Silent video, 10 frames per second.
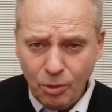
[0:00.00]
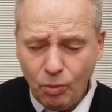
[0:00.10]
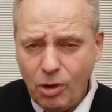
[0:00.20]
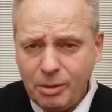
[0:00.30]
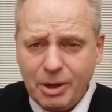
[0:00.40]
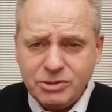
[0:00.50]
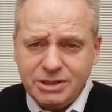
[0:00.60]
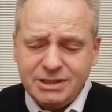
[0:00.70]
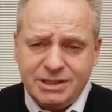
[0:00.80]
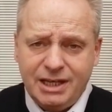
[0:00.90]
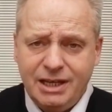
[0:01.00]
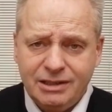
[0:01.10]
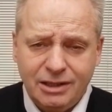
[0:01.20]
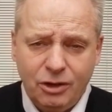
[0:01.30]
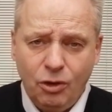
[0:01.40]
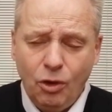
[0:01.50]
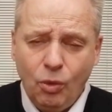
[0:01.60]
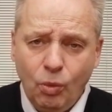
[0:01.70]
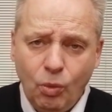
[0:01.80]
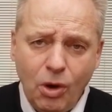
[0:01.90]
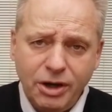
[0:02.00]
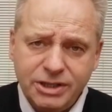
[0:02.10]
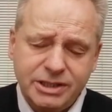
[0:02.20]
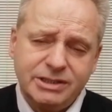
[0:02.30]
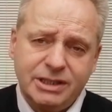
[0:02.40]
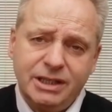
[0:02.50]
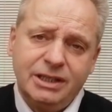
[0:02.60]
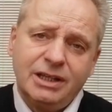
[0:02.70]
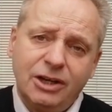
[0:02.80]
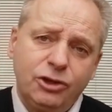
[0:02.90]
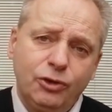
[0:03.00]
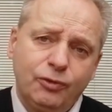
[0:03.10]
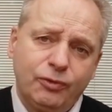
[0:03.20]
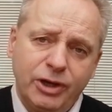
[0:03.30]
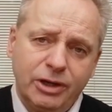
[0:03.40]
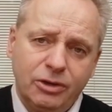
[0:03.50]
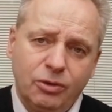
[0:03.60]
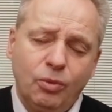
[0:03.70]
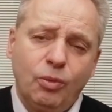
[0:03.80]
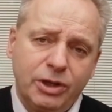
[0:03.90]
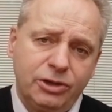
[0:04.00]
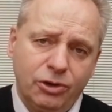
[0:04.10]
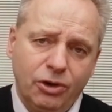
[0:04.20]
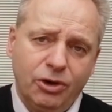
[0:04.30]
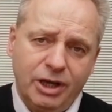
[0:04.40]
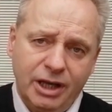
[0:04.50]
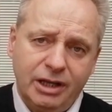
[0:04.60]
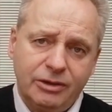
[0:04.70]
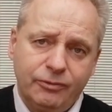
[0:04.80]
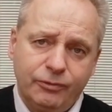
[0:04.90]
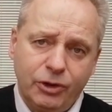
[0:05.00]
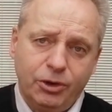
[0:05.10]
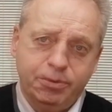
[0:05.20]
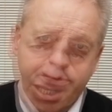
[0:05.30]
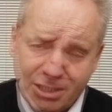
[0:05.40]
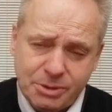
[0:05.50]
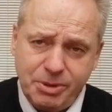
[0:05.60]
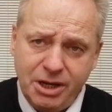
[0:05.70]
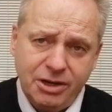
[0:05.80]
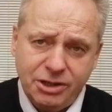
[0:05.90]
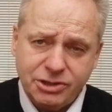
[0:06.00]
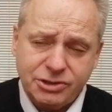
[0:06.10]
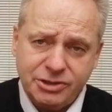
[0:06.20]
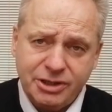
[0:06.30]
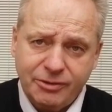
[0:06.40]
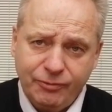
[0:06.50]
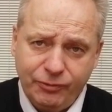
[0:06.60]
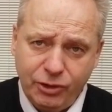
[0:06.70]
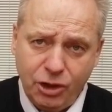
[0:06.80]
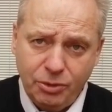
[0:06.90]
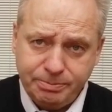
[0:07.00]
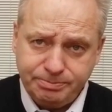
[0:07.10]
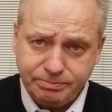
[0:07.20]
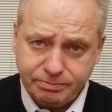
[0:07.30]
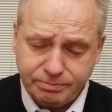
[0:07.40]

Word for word: But what about internally? what is it that you feel when you're in flow? Really experiencing flow,